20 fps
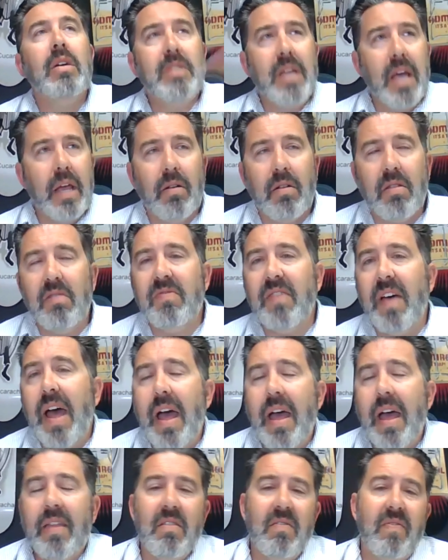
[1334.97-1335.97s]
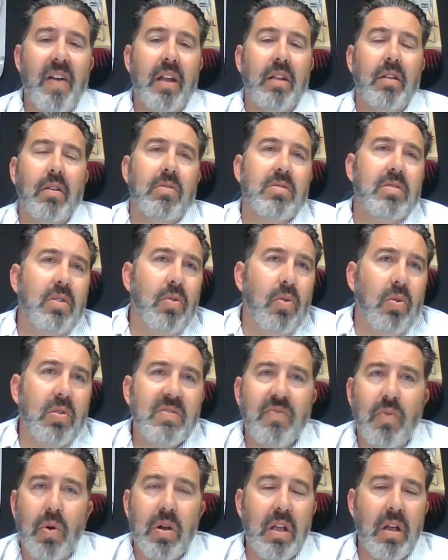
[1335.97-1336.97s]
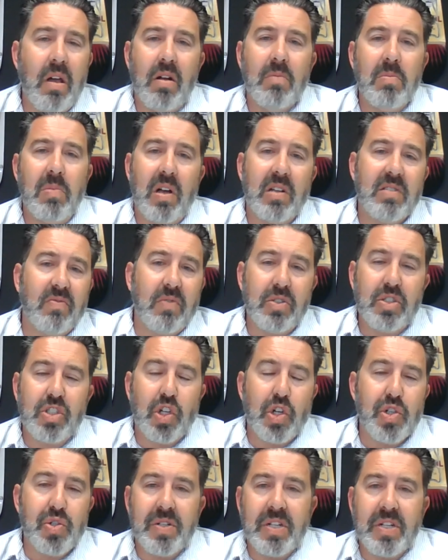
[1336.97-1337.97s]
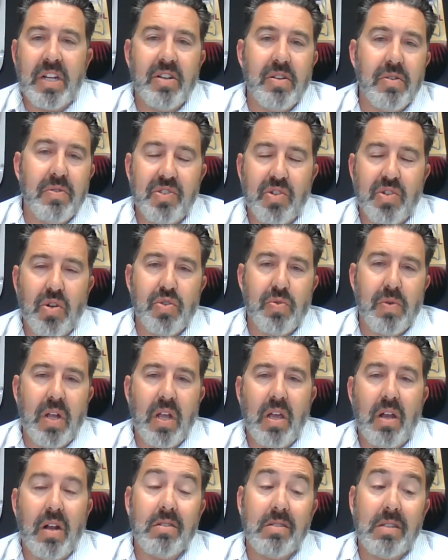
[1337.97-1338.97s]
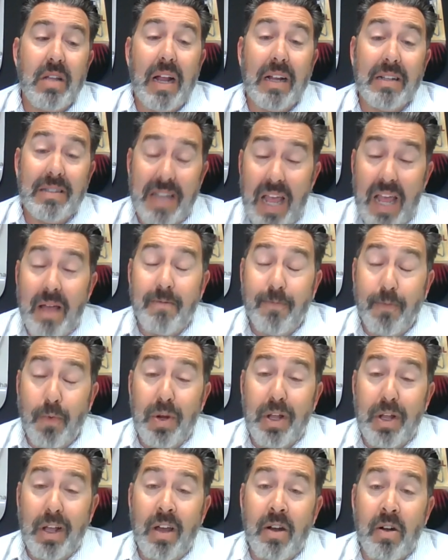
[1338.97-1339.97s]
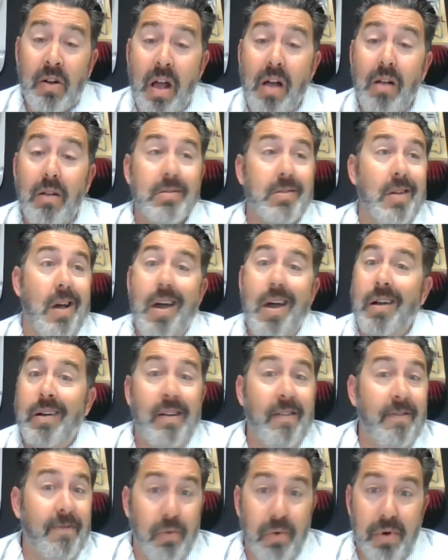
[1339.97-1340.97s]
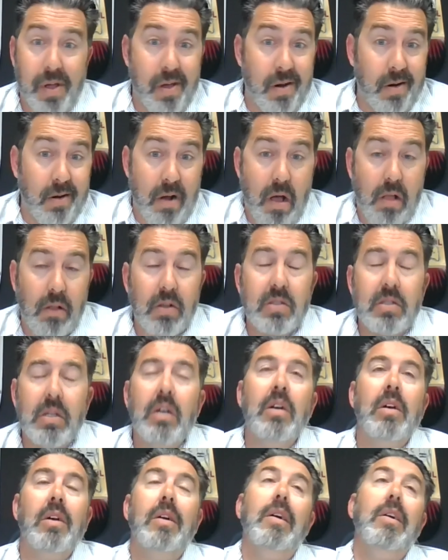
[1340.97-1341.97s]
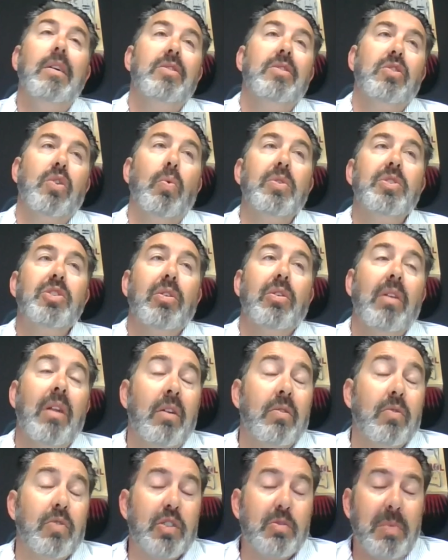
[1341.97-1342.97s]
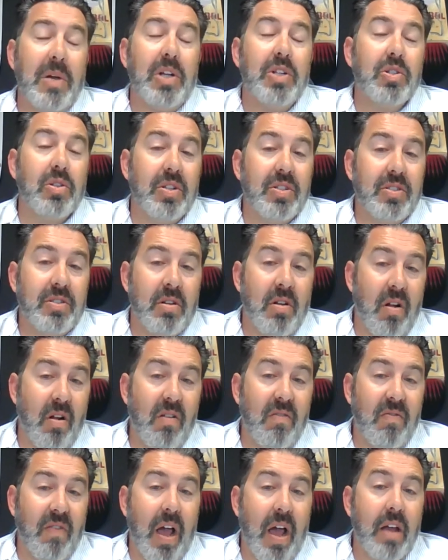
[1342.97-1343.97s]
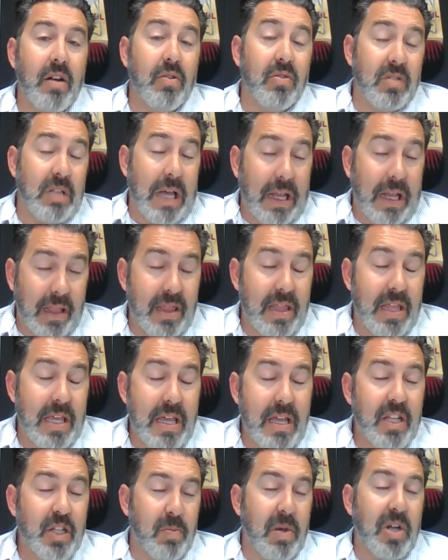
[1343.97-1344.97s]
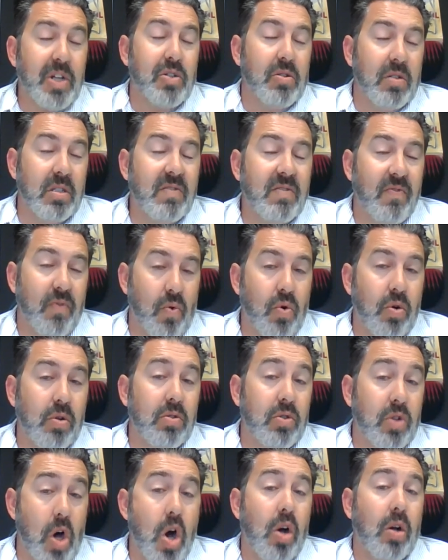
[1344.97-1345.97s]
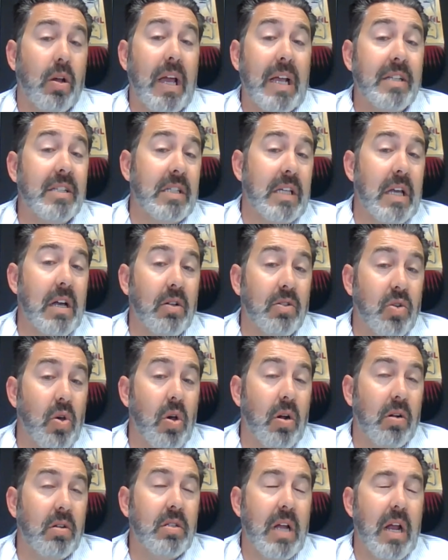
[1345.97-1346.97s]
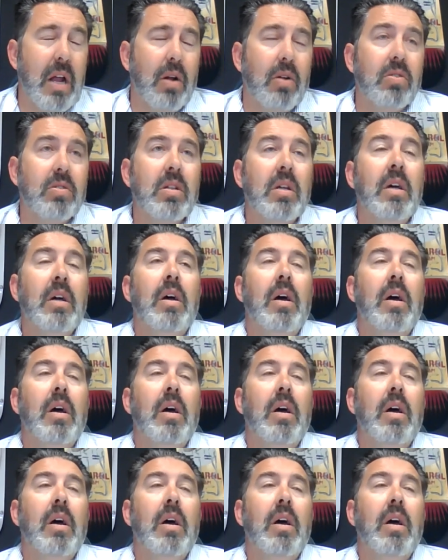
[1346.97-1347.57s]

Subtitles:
Take her to the vet. The vet goes, cool, it's $4,800 for a surgery. You need to do surgery. I was like, damn, $4,800. I don't have $4,800. So we took her down to a specialist in Irvine, who's like the specialist for dog ACL tears.